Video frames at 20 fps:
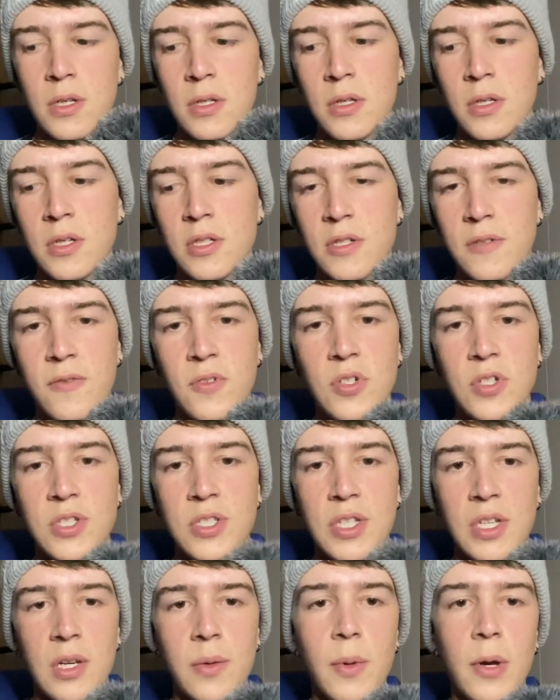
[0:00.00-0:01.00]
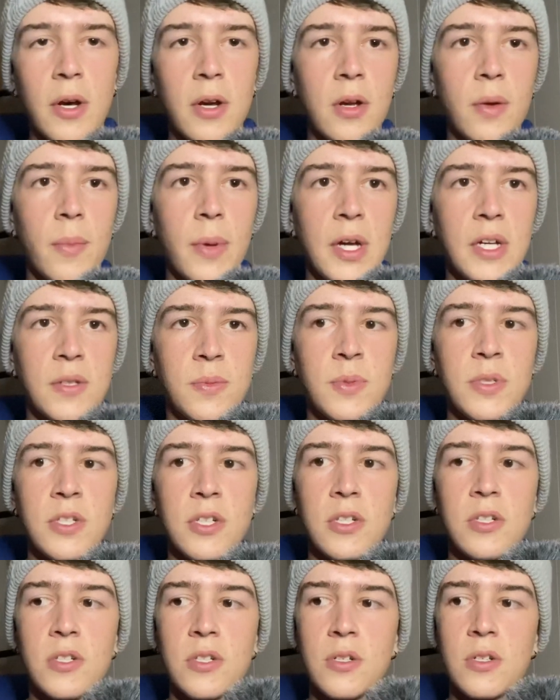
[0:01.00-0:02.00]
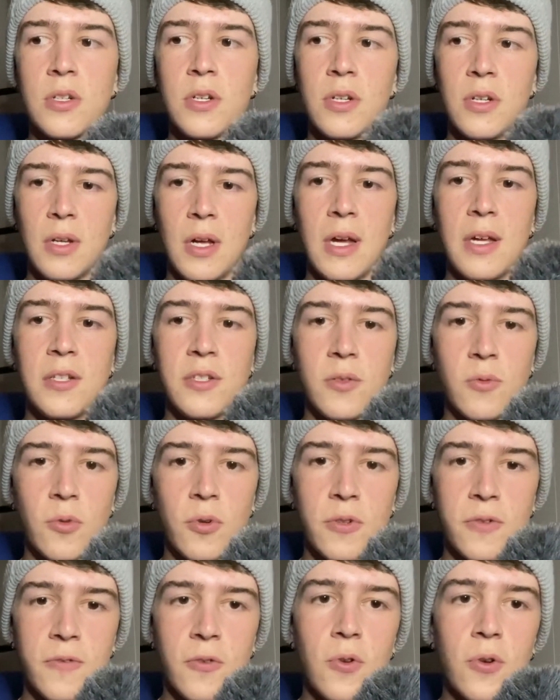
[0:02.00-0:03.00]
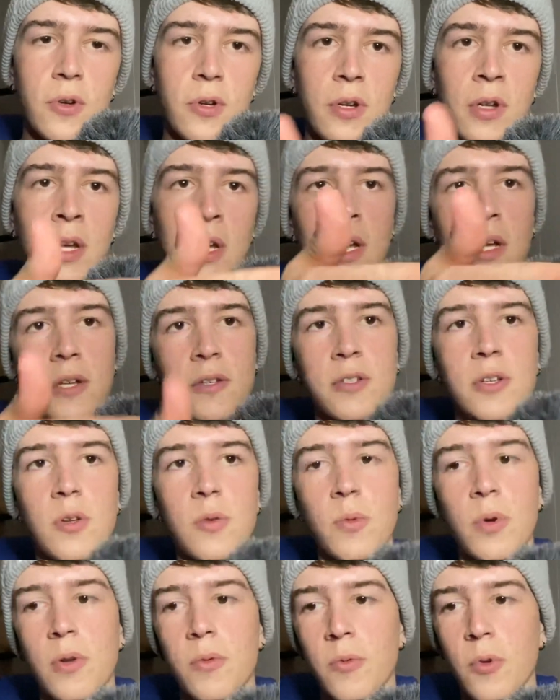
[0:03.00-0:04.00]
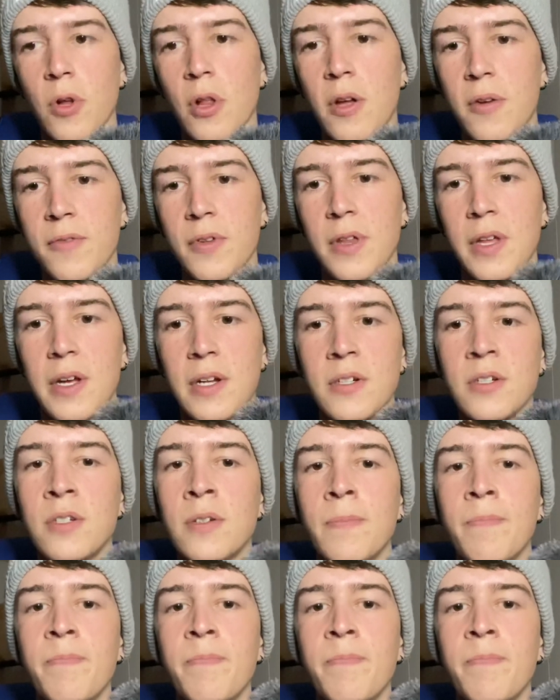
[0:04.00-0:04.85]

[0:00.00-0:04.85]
Because if you just think about how your bike's positioned, as it rolls forward, it's going to want to roll off the ledge.